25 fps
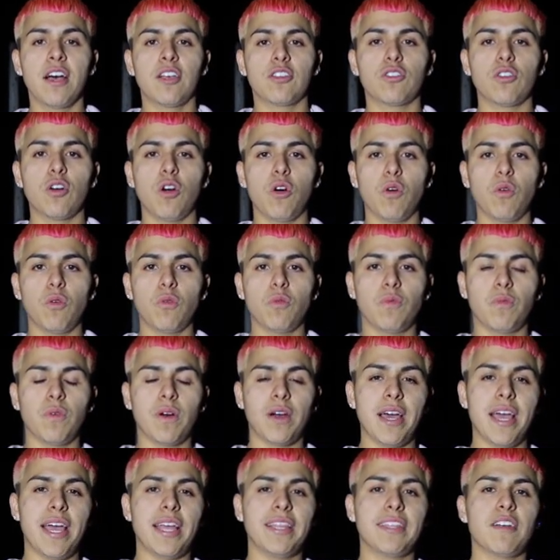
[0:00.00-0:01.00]
So
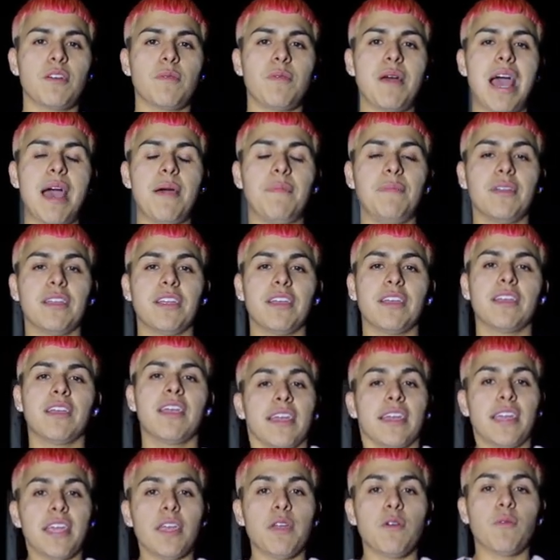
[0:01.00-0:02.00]
what ended up
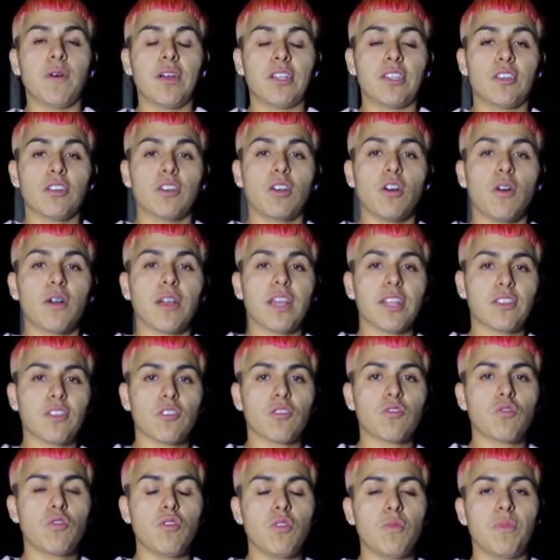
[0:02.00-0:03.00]
happening, he went to go get
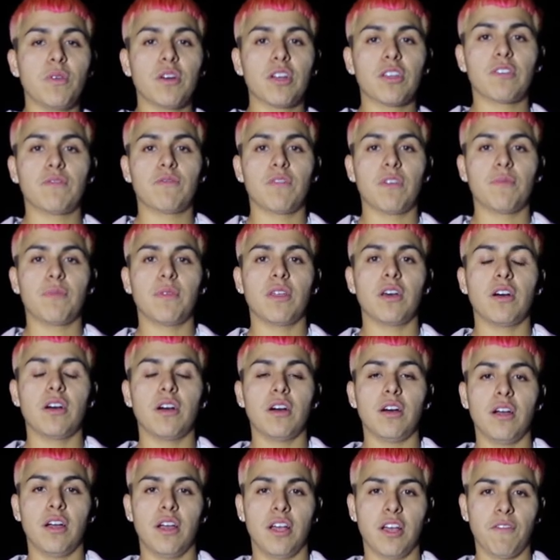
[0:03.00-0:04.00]
the school bus from
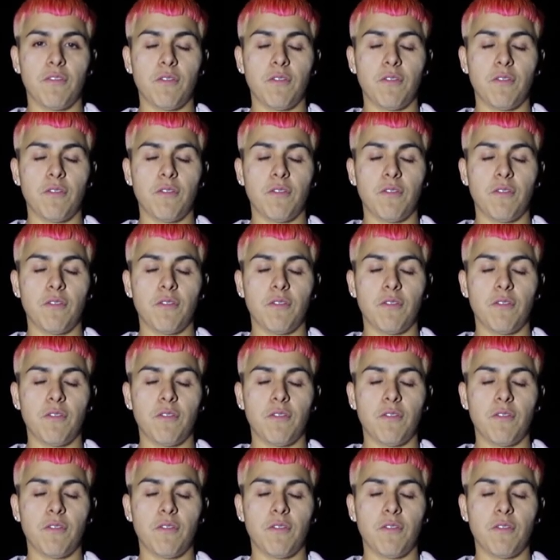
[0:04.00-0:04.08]
the